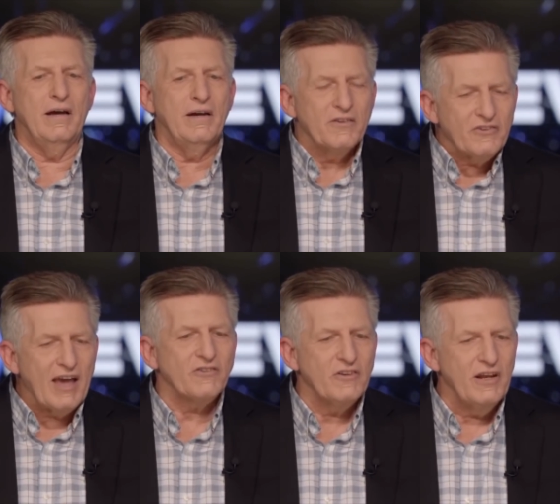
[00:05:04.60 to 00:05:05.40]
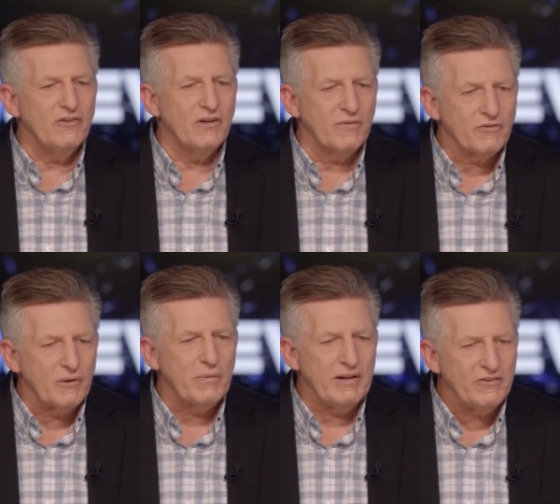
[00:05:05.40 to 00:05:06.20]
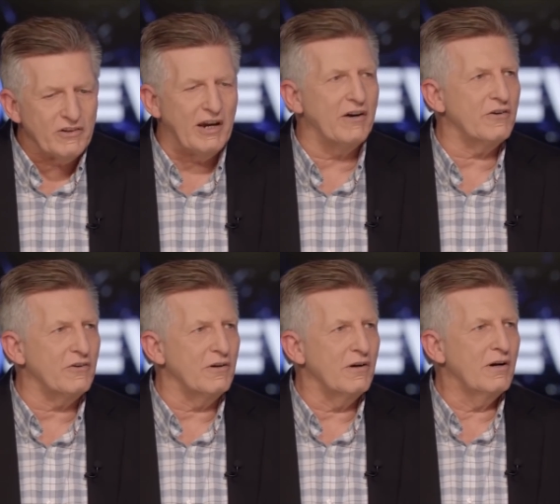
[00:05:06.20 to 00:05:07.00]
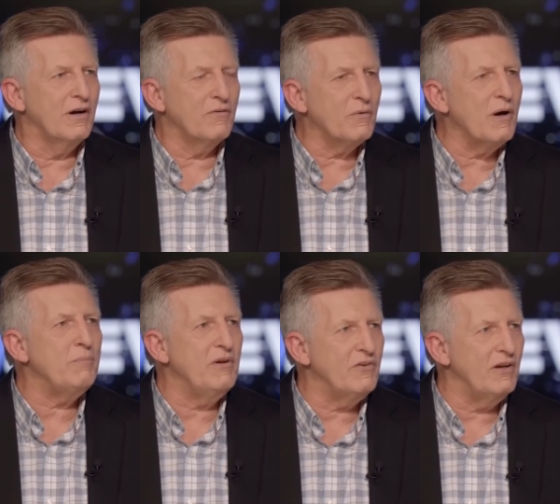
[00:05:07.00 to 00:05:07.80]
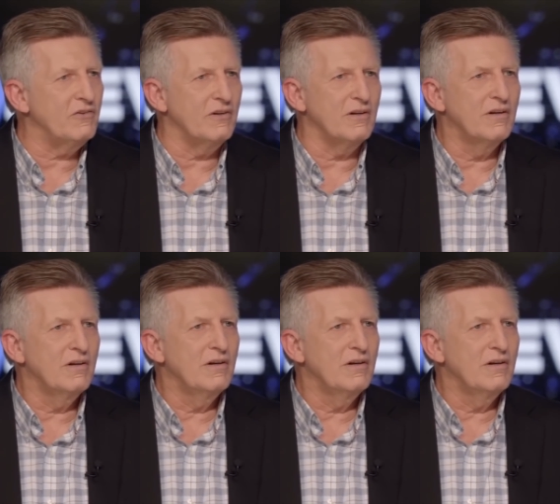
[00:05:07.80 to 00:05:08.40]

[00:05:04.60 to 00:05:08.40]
assassination of somebody's character, of their reputation.